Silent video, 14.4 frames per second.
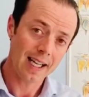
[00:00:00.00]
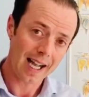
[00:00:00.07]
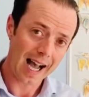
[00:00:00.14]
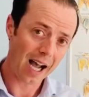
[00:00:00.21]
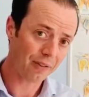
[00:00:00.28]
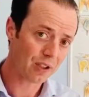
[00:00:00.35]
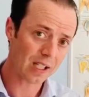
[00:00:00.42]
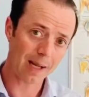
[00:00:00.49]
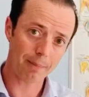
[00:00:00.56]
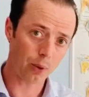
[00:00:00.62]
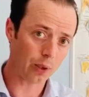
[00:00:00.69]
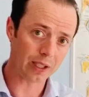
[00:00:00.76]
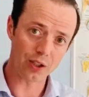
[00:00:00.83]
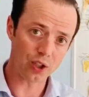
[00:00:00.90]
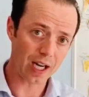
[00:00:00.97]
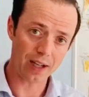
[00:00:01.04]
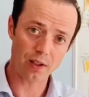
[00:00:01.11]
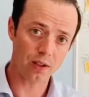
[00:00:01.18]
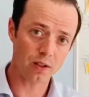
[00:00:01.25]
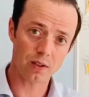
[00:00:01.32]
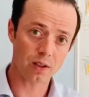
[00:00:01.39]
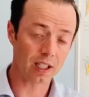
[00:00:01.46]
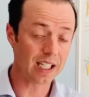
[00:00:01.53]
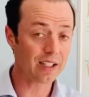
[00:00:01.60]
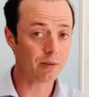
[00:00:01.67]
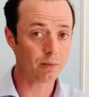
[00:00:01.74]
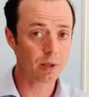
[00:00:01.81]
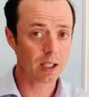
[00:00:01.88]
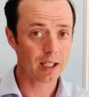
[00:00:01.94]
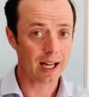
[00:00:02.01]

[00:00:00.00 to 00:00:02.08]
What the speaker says: After that point, injections and even